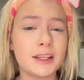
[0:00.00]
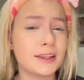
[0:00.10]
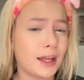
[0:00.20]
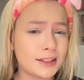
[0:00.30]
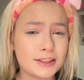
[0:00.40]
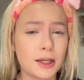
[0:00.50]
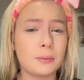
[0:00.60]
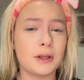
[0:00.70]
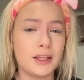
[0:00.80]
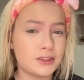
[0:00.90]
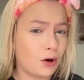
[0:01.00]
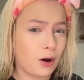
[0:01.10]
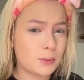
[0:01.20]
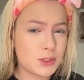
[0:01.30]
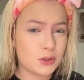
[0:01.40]
that step is
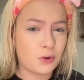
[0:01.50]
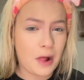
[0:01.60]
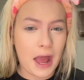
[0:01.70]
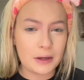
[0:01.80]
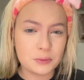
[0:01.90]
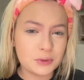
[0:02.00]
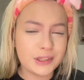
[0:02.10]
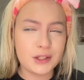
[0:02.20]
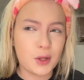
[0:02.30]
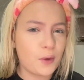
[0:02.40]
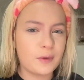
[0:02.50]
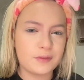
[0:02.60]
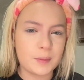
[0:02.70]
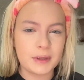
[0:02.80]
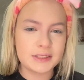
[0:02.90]
optional. I don't really know if
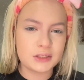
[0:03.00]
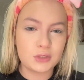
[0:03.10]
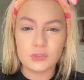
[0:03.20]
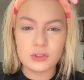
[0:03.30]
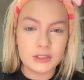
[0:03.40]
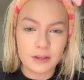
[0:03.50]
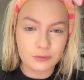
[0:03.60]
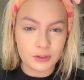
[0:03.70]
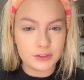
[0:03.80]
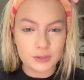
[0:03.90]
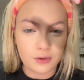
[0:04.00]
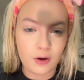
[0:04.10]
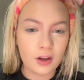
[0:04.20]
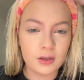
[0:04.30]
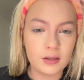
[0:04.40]
it makes a huge difference or
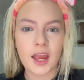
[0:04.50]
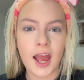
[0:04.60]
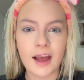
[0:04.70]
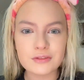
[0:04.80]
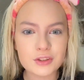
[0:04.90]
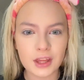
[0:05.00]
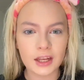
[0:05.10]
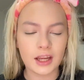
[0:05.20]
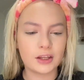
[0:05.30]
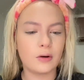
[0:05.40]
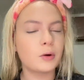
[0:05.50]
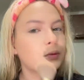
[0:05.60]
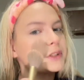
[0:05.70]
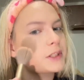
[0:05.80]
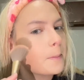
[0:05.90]
not. After that, I go in
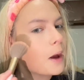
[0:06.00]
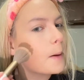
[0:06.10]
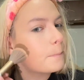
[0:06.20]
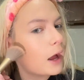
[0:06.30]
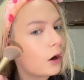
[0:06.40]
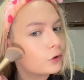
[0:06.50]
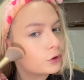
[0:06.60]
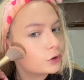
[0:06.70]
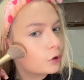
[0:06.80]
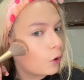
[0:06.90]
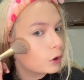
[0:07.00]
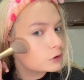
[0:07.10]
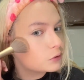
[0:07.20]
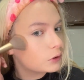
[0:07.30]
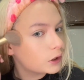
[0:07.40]
with some powdered
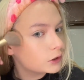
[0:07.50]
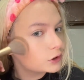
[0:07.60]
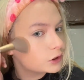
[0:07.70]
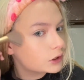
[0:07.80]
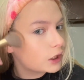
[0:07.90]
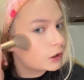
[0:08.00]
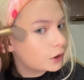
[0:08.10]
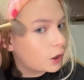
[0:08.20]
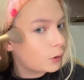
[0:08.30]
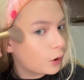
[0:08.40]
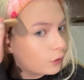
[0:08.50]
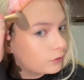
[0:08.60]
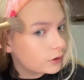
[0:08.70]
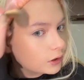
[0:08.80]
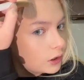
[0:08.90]
contour and just kind of go
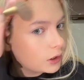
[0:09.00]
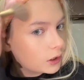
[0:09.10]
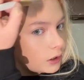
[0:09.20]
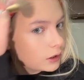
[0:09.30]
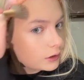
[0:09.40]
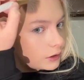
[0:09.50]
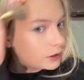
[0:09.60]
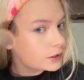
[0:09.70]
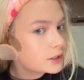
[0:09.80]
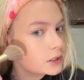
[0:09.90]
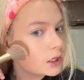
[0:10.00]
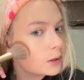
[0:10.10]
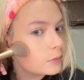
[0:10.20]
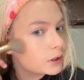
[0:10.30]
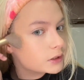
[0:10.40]
over the
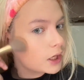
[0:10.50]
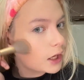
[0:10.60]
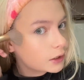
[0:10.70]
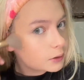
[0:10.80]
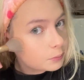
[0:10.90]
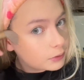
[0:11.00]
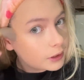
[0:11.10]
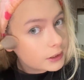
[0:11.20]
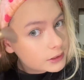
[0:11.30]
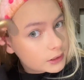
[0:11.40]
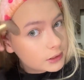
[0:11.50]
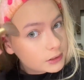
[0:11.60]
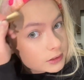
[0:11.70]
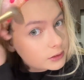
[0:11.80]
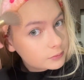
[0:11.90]
same exact places